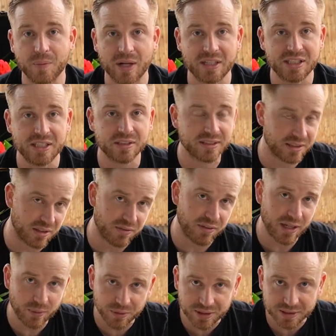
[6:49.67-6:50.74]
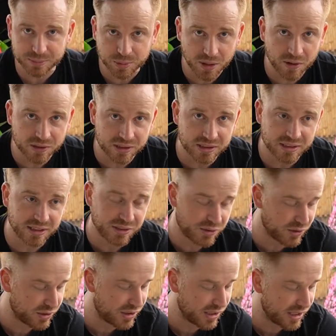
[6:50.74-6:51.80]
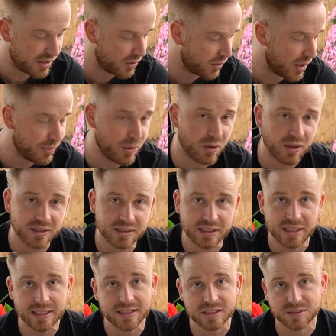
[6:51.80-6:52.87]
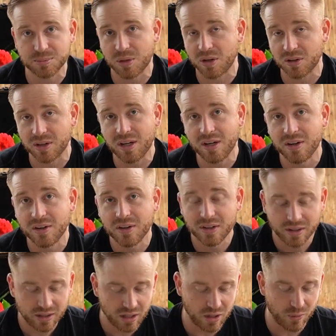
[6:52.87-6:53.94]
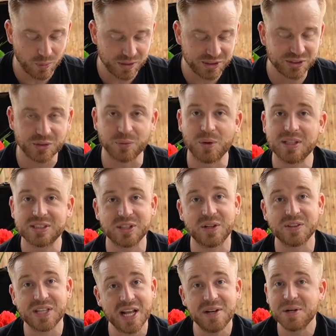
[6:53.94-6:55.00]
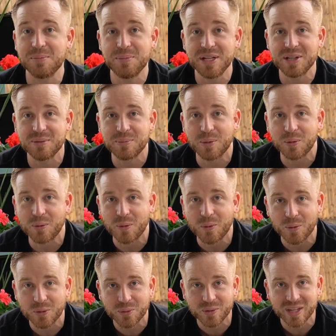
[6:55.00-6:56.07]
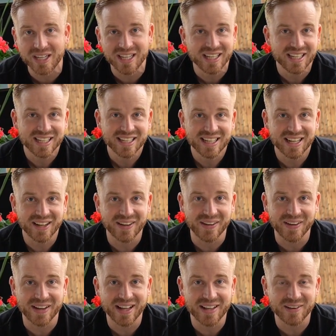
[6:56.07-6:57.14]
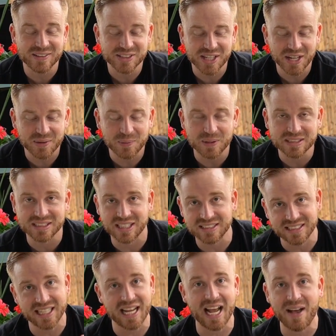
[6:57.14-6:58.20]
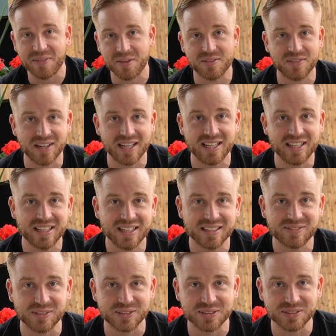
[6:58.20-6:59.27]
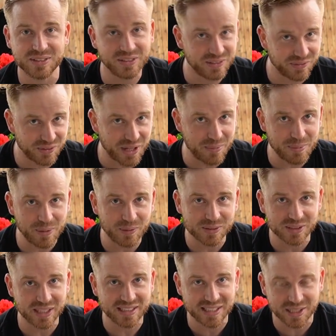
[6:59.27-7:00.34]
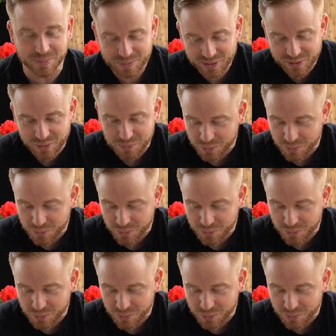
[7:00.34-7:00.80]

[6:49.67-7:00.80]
Like, he doesn't have to fight with his brothers and sisters to get the right milk because he is smaller, which the runts tend to be the more ornery, energetic ones because they have to fight for that milk, so they tend to be a little